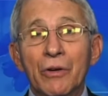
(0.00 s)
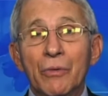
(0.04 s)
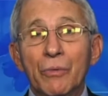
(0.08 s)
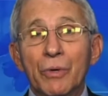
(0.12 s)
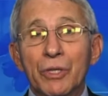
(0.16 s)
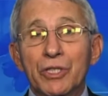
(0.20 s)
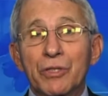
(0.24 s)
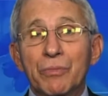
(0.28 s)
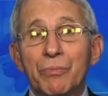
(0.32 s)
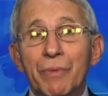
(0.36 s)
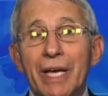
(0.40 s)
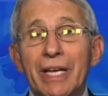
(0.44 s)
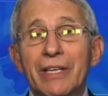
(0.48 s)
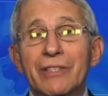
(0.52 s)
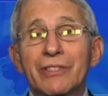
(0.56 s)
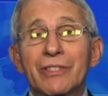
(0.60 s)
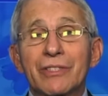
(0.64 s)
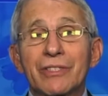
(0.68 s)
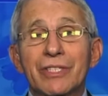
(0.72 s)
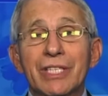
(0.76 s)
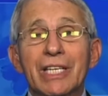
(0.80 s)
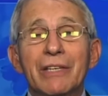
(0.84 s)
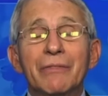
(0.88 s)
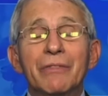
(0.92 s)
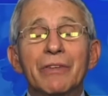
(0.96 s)
which makes
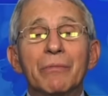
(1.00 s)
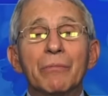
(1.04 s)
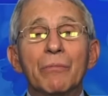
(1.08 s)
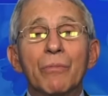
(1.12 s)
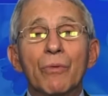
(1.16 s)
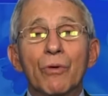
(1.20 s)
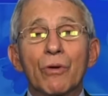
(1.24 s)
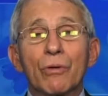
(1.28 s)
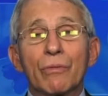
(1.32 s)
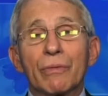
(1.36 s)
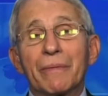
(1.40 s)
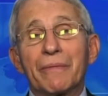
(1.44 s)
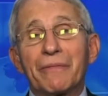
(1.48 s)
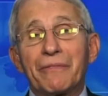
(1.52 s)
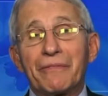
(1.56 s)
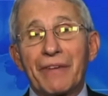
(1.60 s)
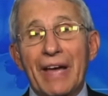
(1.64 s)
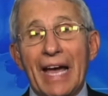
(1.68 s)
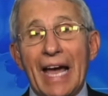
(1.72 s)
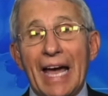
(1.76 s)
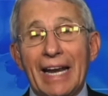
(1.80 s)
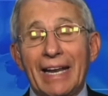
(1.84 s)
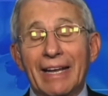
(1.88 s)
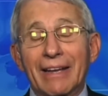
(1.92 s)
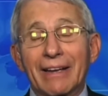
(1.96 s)
us even more
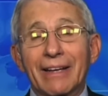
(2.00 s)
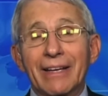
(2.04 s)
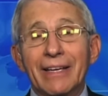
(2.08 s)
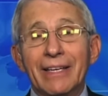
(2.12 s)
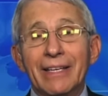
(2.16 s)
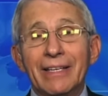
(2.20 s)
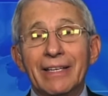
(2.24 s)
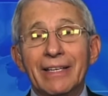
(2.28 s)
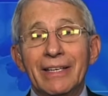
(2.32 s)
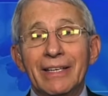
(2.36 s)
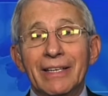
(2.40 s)
emphatic